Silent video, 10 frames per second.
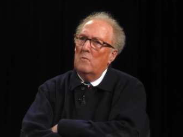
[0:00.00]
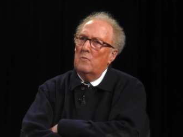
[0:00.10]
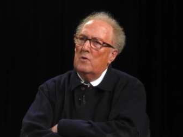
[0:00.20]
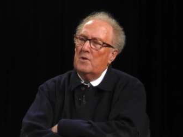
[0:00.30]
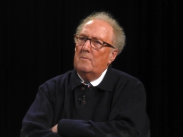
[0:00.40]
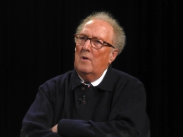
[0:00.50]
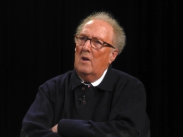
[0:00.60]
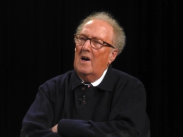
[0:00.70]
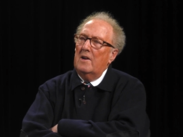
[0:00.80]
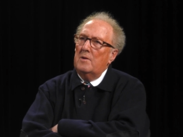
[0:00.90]
there's a, a
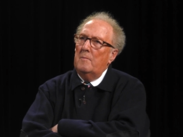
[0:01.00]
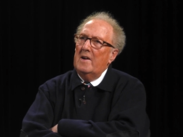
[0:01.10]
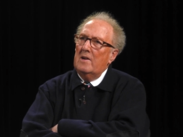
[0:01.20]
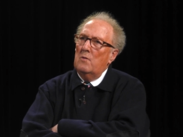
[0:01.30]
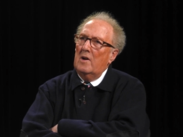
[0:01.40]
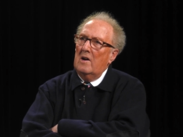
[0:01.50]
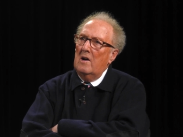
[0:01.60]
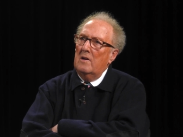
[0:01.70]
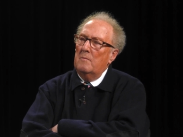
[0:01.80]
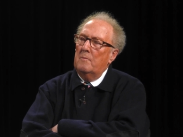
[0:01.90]
lot of debate going
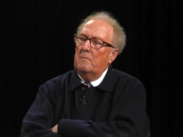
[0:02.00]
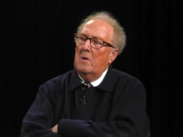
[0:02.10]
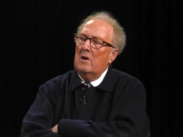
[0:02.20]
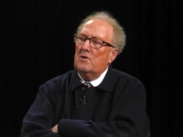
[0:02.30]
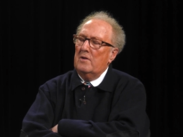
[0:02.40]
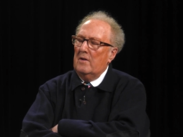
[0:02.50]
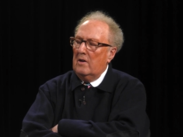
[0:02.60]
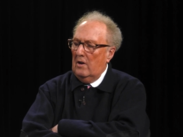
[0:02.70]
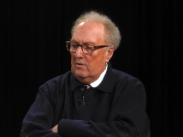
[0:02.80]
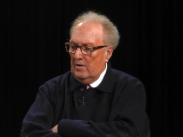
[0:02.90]
on in parts of the
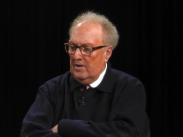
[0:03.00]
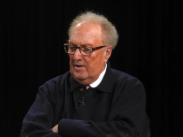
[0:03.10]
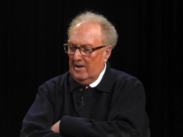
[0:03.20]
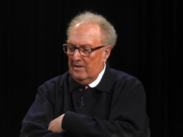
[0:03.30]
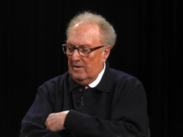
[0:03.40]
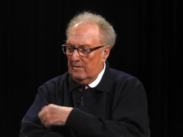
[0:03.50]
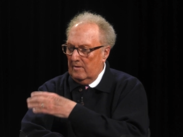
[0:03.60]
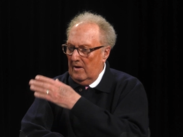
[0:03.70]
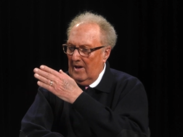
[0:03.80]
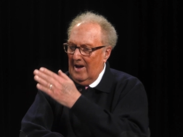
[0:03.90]
country today that
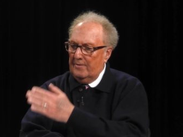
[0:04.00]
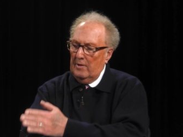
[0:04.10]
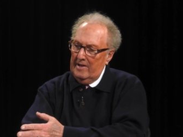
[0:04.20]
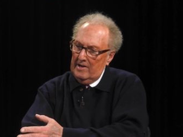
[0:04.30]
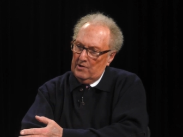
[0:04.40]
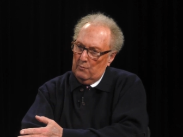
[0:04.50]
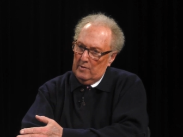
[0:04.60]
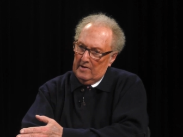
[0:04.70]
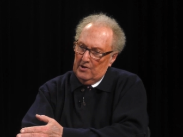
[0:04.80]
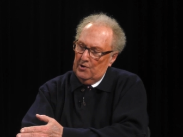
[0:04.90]
athletics
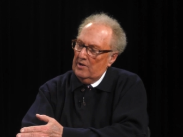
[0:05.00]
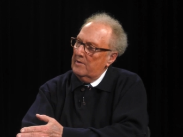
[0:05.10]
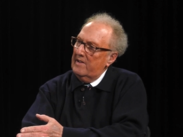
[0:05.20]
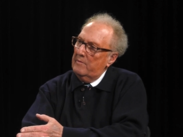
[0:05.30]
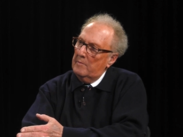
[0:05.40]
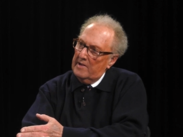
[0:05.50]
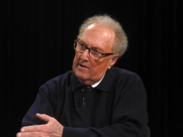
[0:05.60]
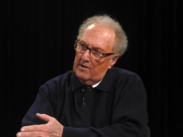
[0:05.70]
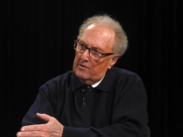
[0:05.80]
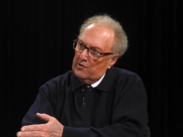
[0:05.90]
really shouldn't even be
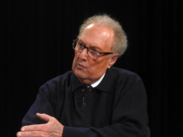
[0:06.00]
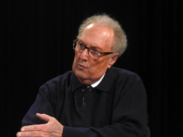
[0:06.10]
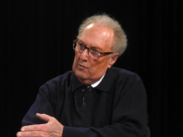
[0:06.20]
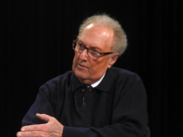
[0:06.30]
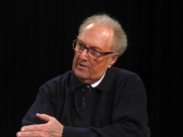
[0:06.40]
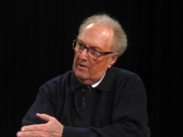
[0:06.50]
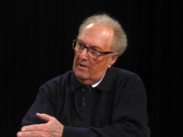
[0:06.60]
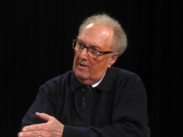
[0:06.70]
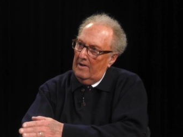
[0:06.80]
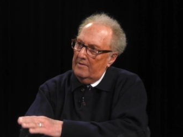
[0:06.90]
in the schools,
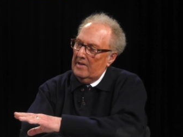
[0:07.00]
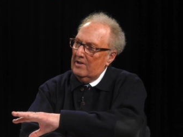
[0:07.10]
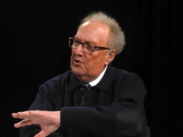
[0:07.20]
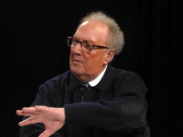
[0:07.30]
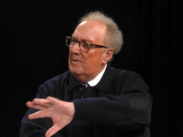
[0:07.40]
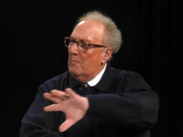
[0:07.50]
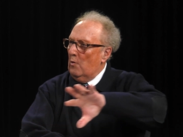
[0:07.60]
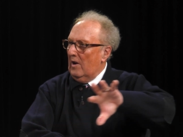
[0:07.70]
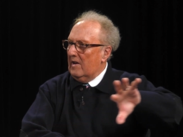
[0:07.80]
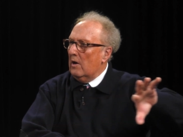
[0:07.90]
that it should be
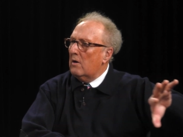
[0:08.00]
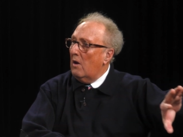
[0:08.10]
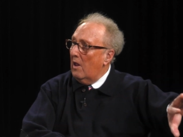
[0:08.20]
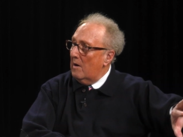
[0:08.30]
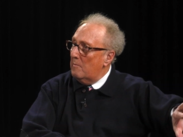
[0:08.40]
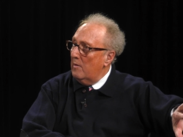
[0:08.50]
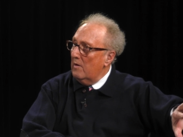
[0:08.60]
more like a club